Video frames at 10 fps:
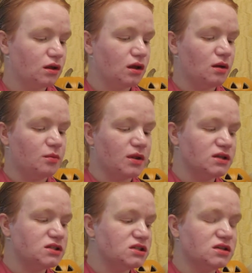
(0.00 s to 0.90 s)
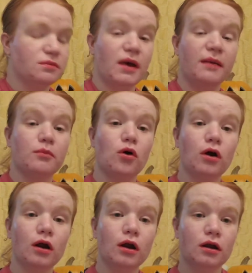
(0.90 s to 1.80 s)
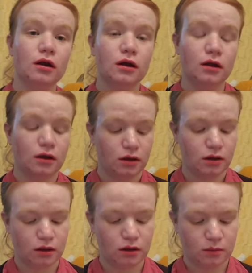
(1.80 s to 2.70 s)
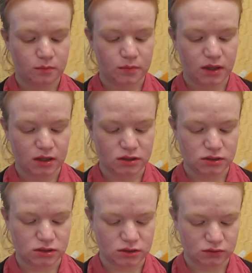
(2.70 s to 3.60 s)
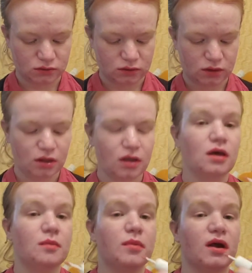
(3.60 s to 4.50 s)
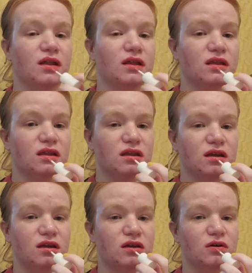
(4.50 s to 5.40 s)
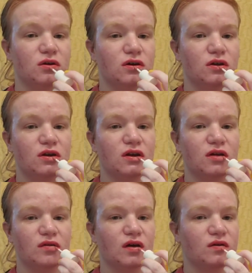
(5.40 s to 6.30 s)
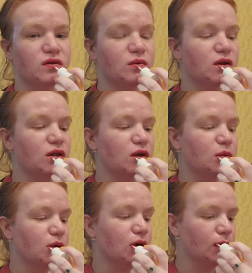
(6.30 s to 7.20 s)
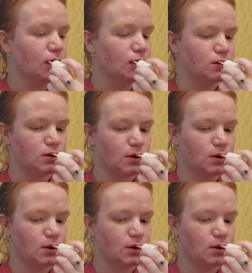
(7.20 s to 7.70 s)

a place to buy more, because apparently they think you can never have too many lip products.